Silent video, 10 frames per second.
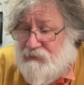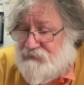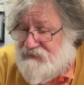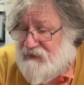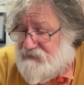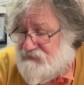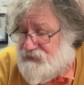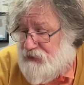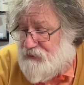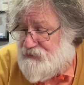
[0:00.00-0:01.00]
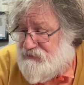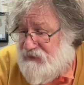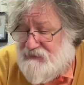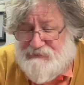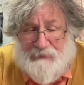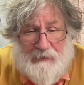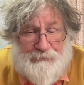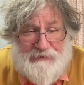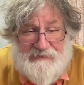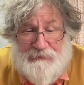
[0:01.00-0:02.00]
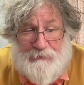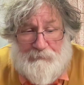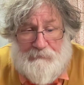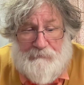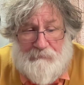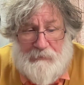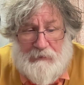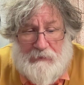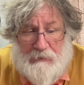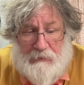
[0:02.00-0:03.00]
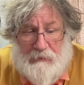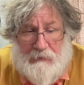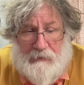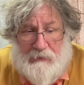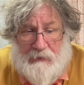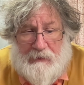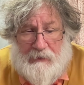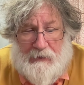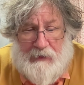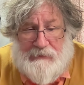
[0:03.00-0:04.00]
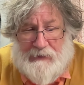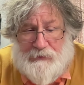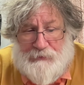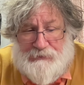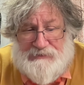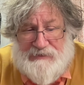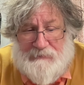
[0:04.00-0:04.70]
tax charges later, I presume. And that could